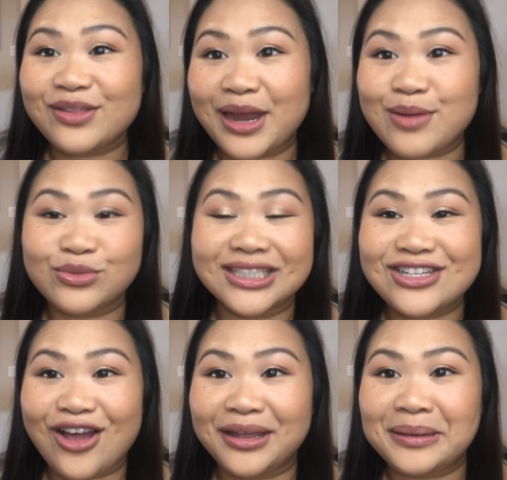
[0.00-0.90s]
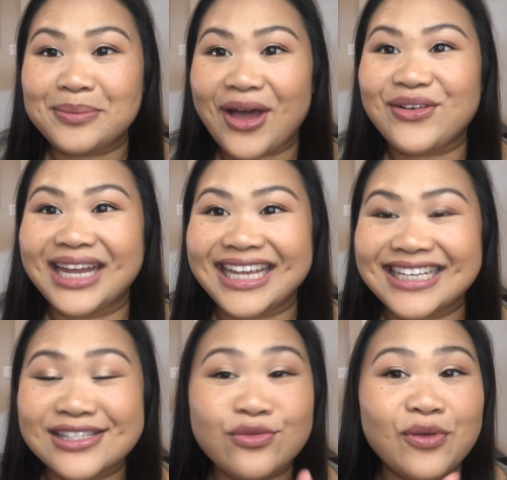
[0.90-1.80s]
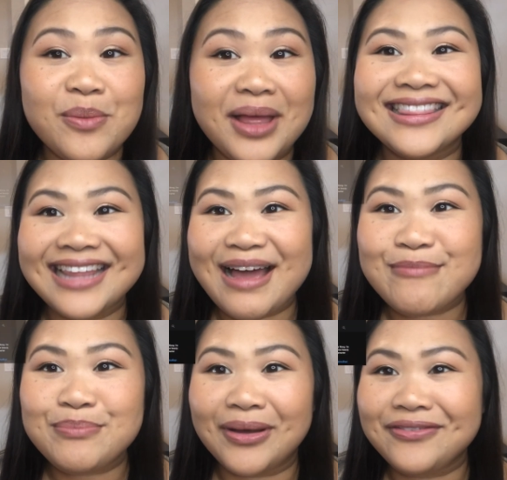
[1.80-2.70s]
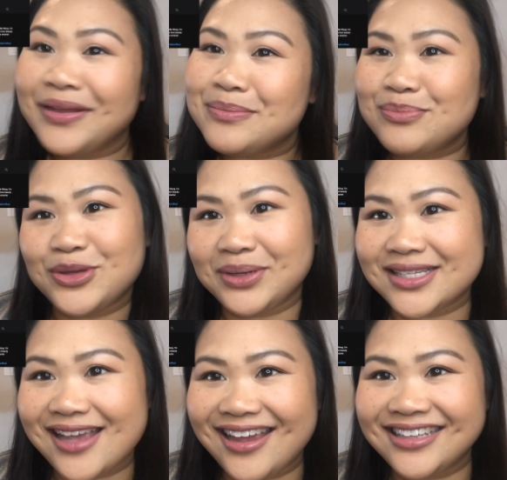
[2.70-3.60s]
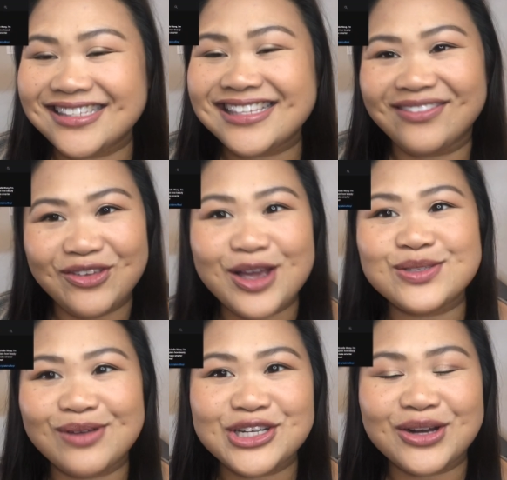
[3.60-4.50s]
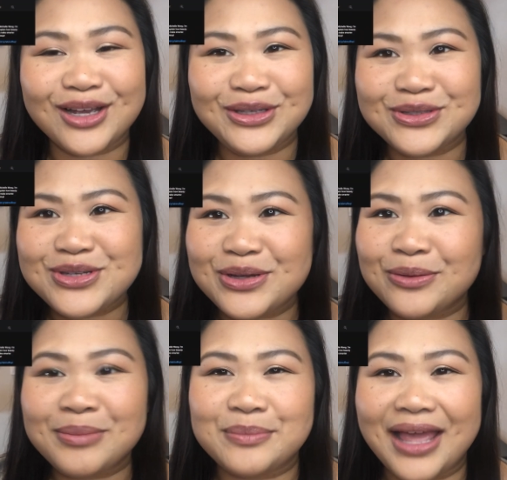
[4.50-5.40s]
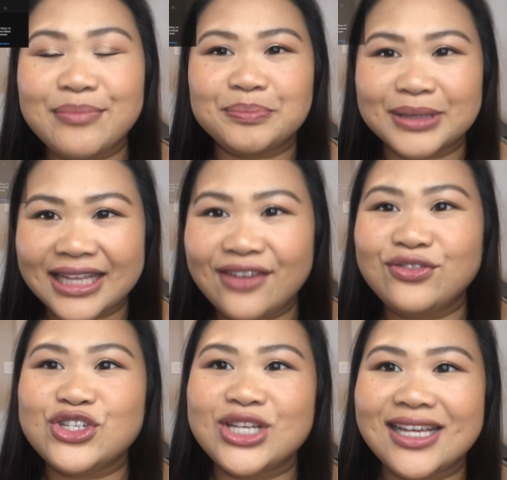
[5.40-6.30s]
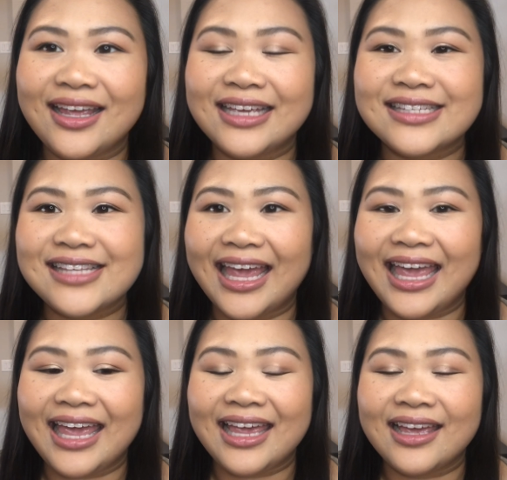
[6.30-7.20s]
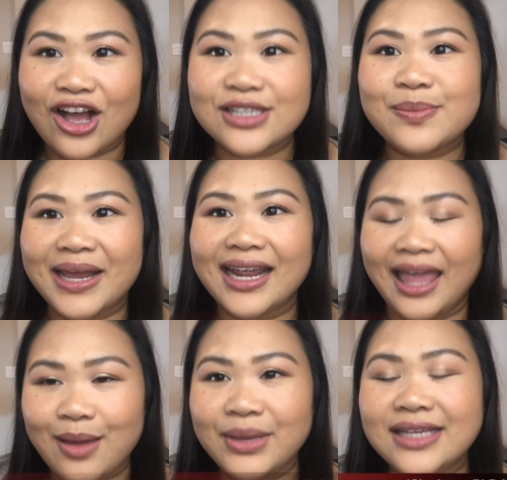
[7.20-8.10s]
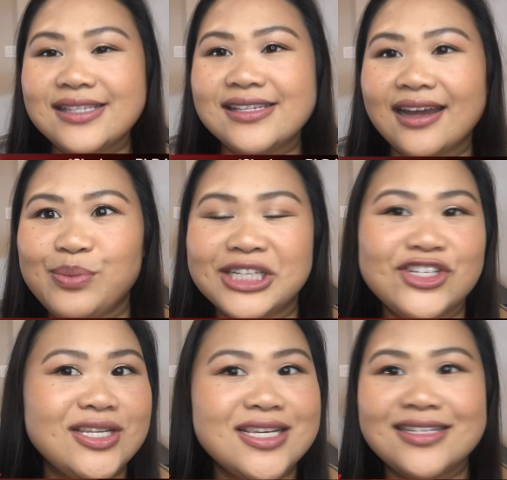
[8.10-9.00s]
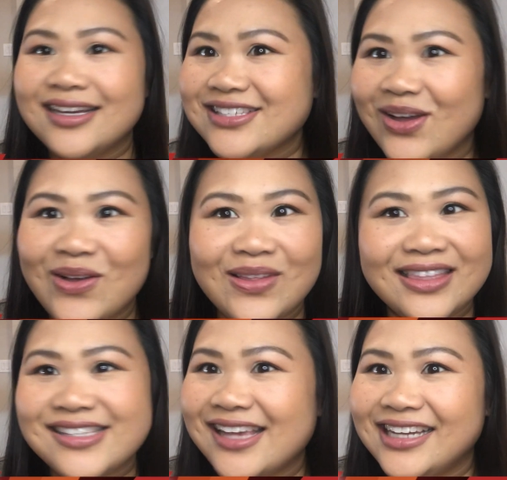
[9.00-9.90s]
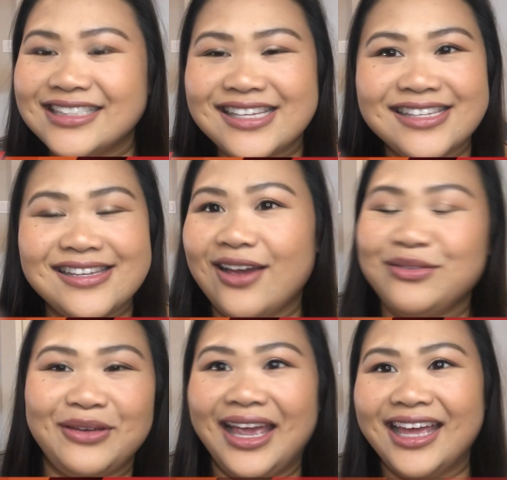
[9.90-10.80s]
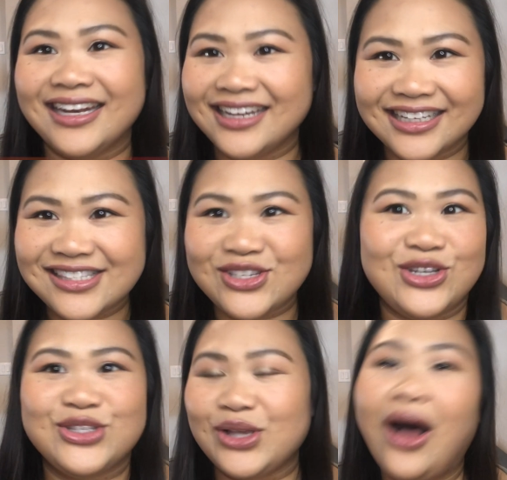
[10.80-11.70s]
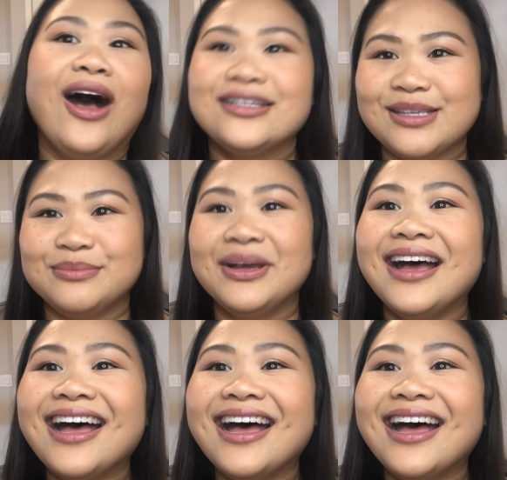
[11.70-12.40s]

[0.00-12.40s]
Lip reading: that I'm really talking about is from Muffin Beauty Science. If you guys watch her on YouTube, I believe she is a cosmetic chemist, but she does all the sciencey stuff and it's just awesome.